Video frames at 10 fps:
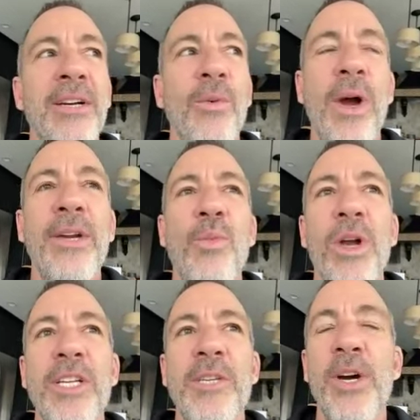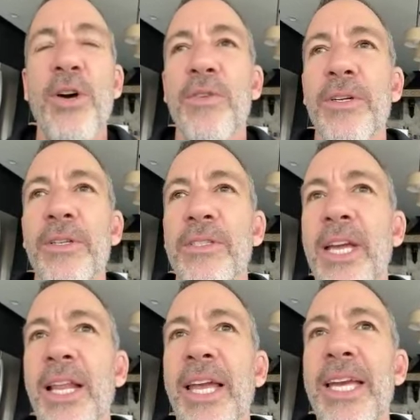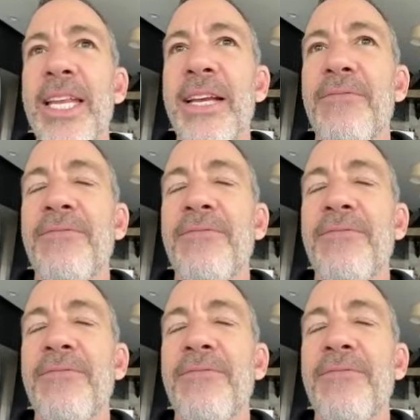where I didn't want it to be over. It's kind of like eating.